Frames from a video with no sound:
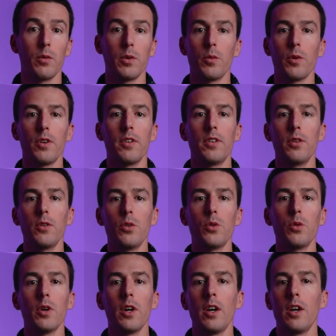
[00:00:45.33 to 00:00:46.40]
We wanted
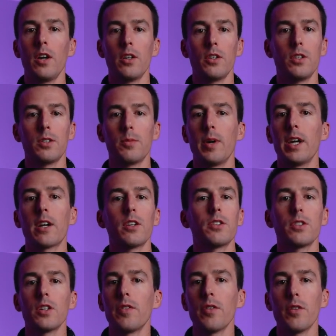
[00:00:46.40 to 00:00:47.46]
to just make our stuff